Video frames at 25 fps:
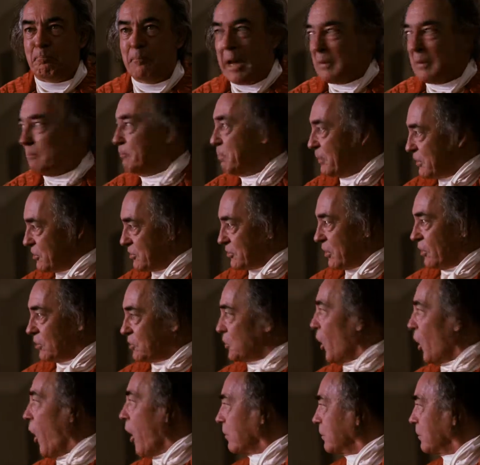in Bristol
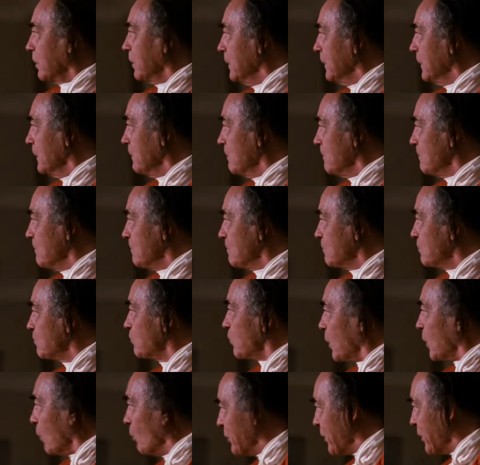Dock.
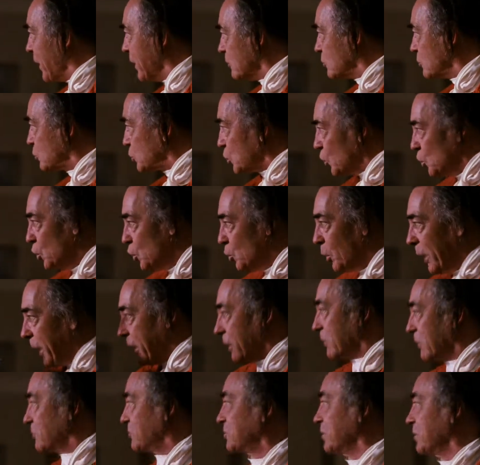Within two
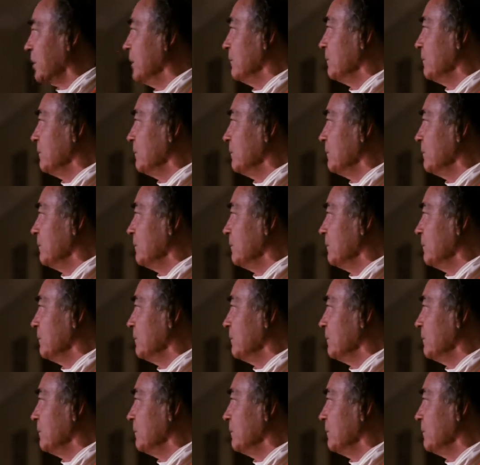weeks,